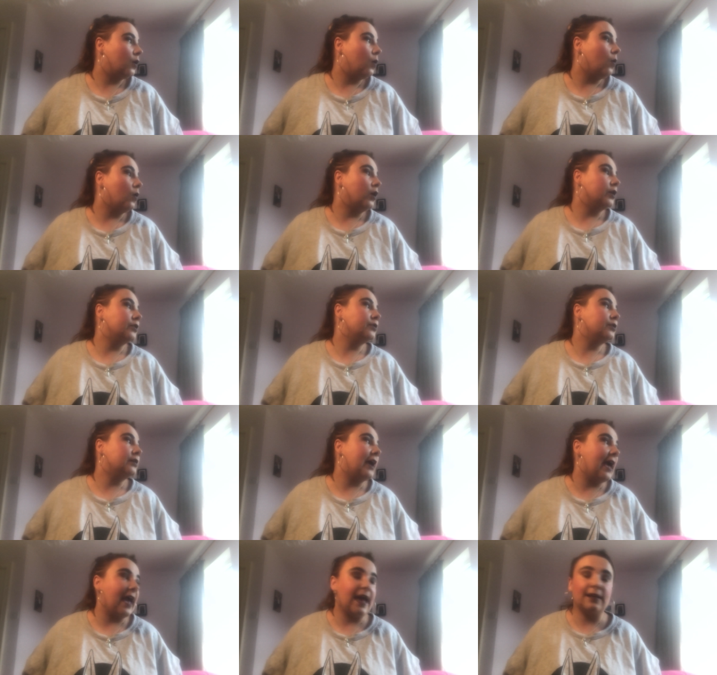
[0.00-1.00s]
or
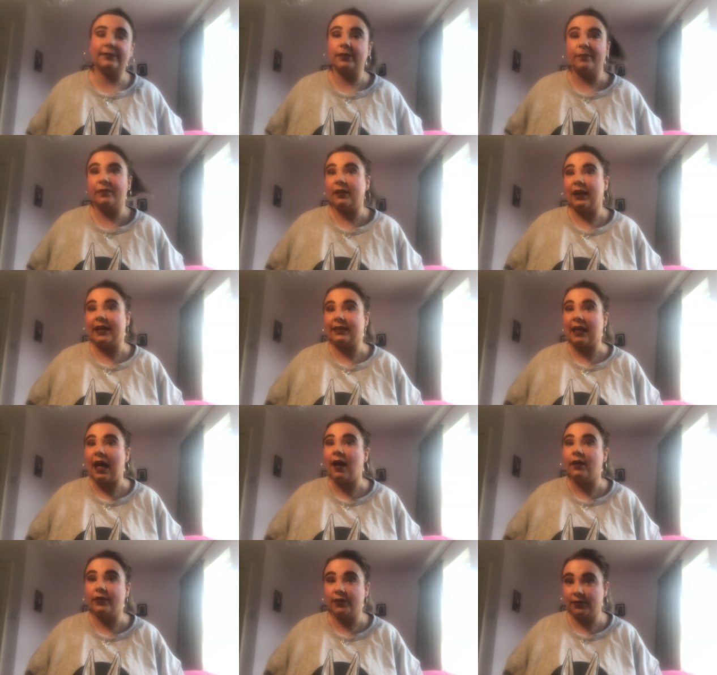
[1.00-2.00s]
uh, something like that,